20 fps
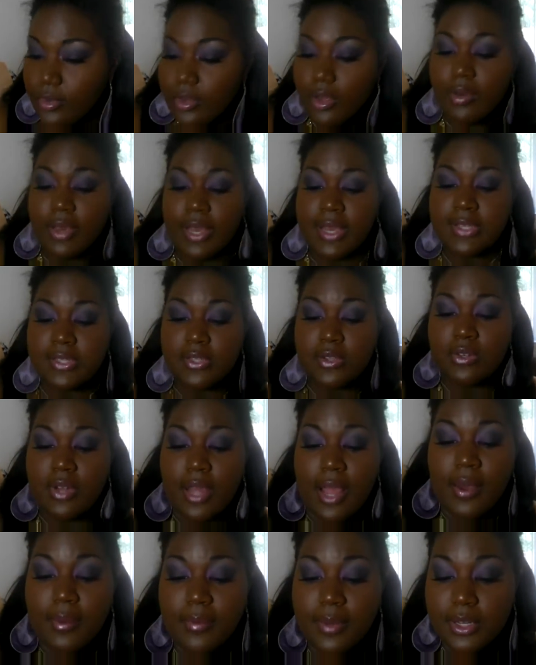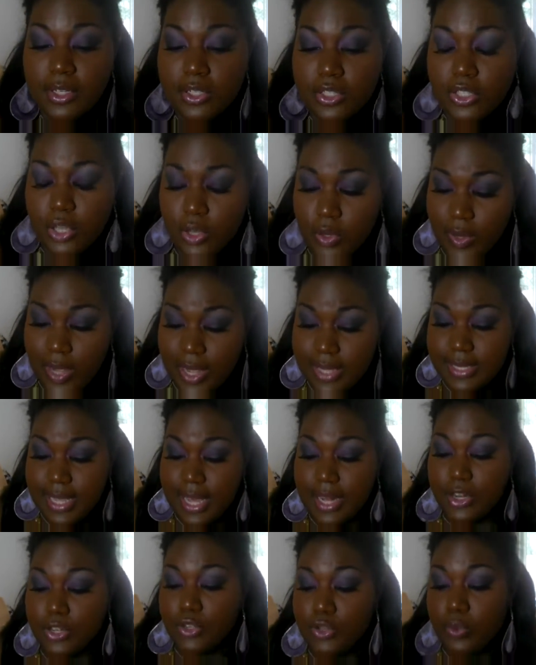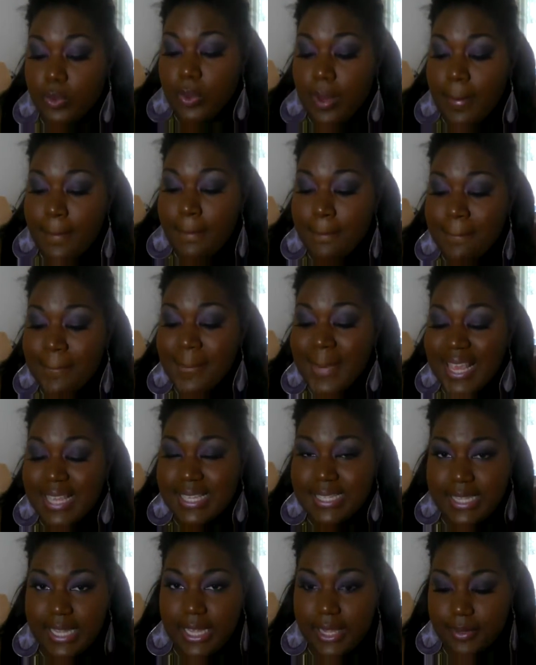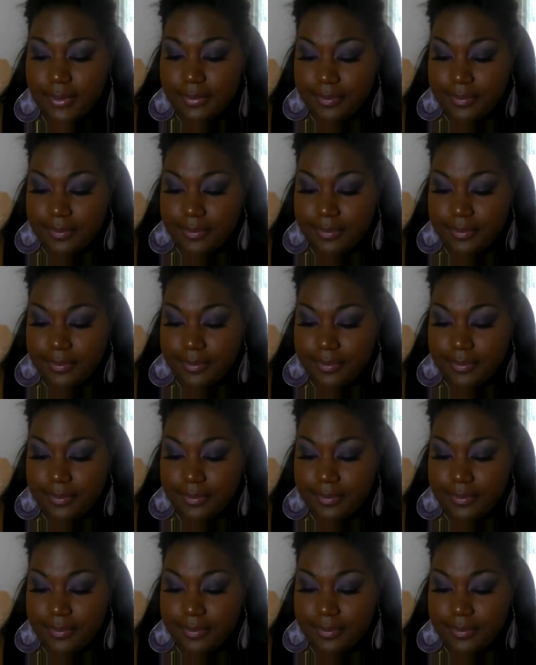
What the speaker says: Okay, so now I'm gonna show you guys how to do a mixing.